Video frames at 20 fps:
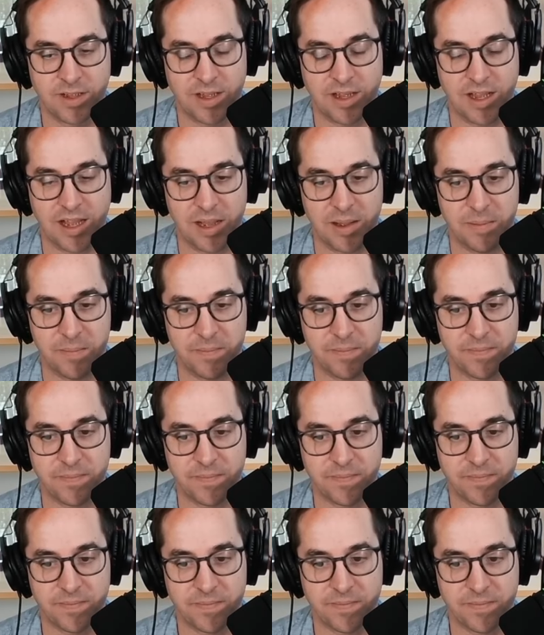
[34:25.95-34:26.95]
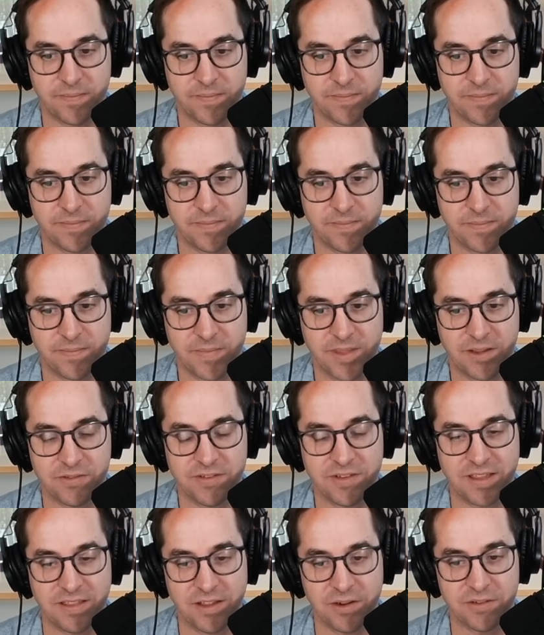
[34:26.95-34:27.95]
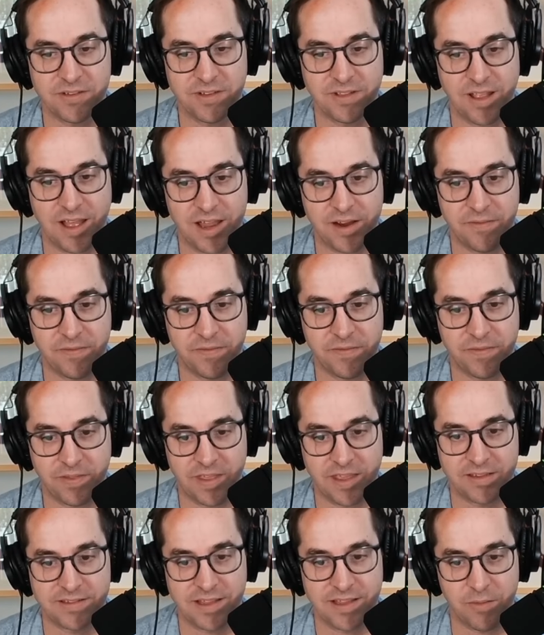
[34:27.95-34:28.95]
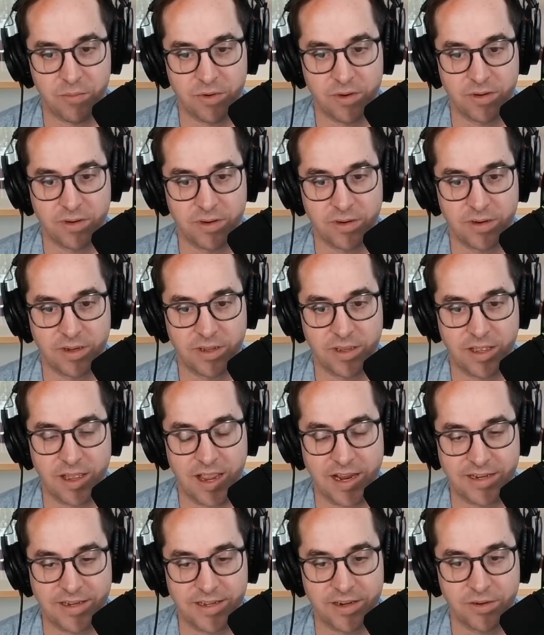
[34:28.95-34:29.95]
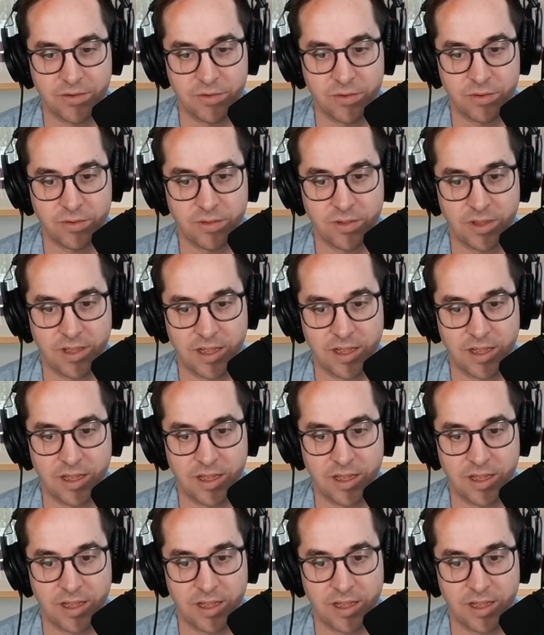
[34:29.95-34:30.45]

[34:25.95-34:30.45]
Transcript: Um, there's there's a lot of things that were identical,